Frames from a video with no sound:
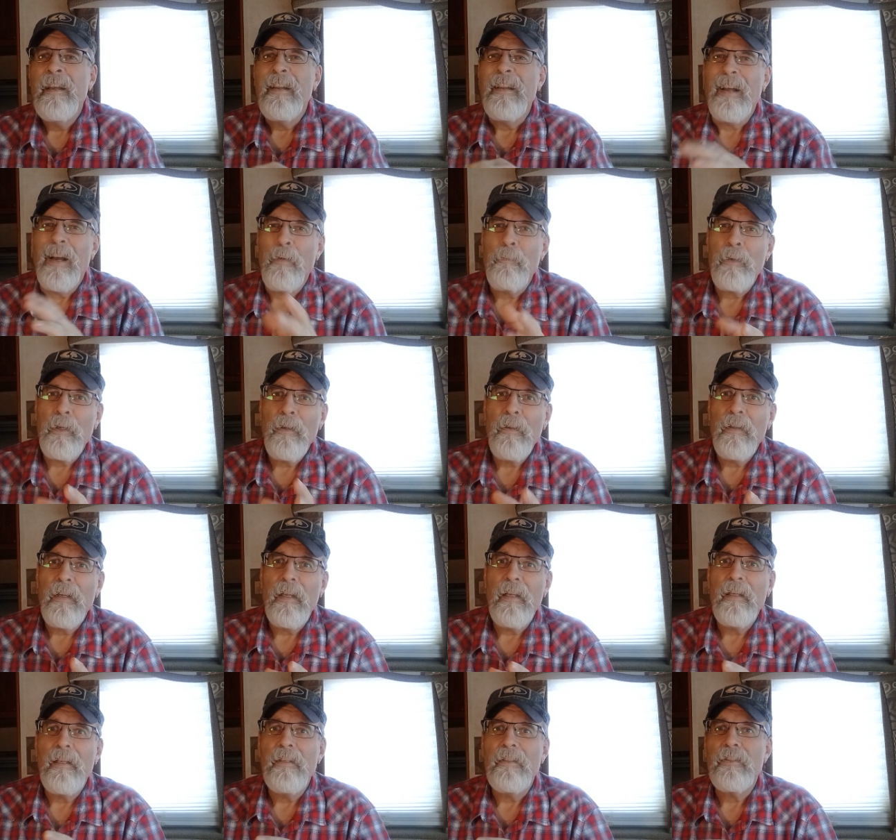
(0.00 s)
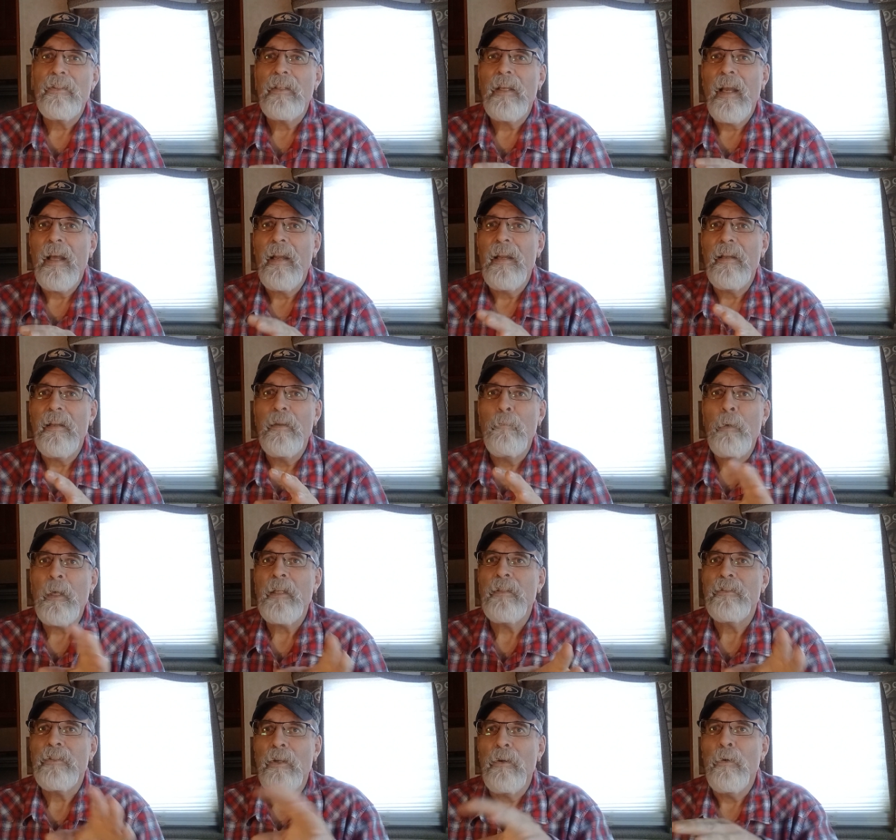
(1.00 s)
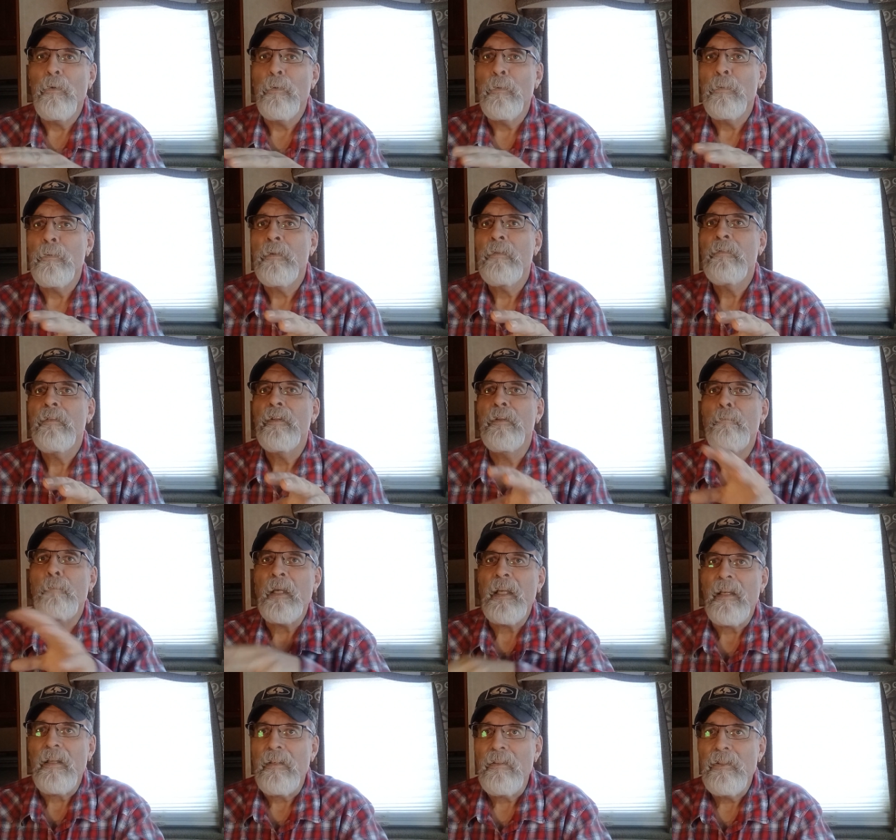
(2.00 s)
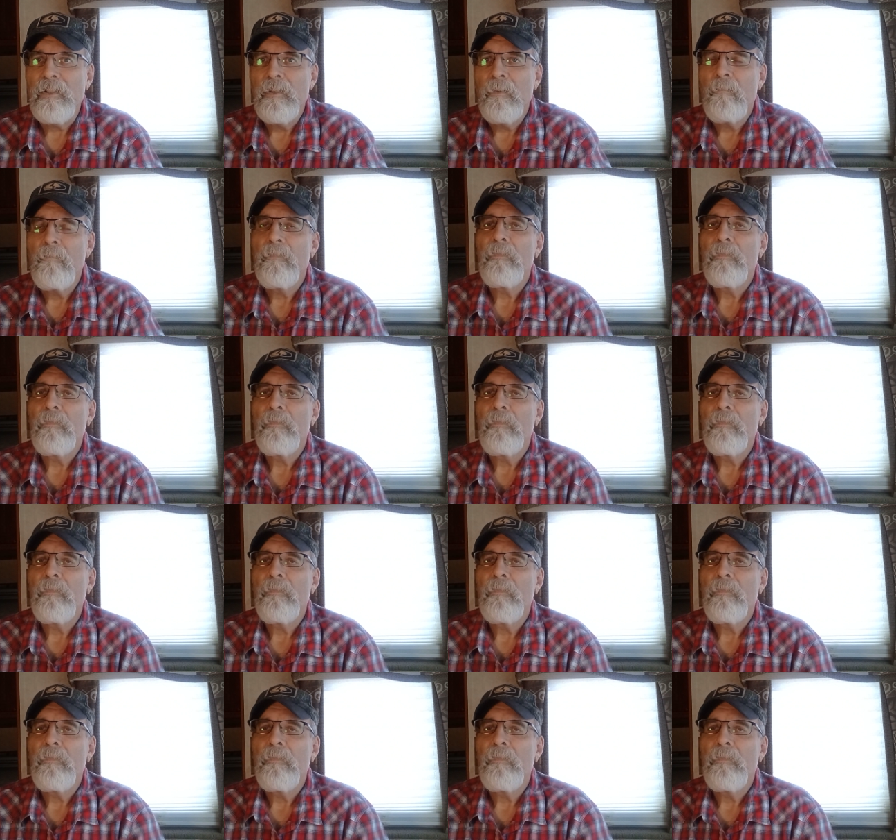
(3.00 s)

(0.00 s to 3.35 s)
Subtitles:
Now, opportunity is kind of depends on the means.